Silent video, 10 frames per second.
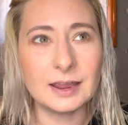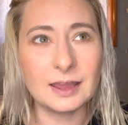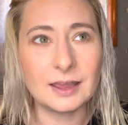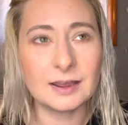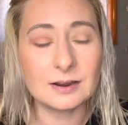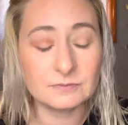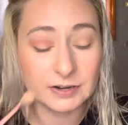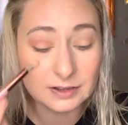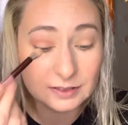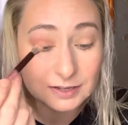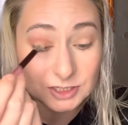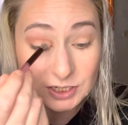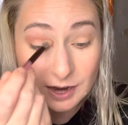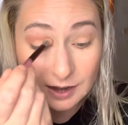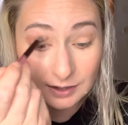and a vanilla
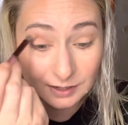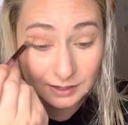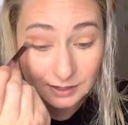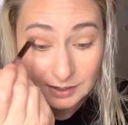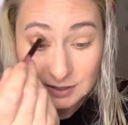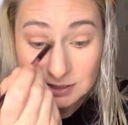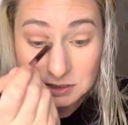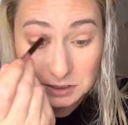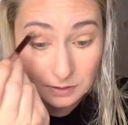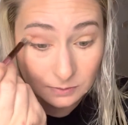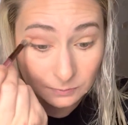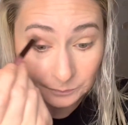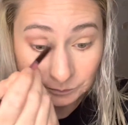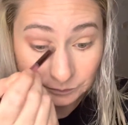chai. So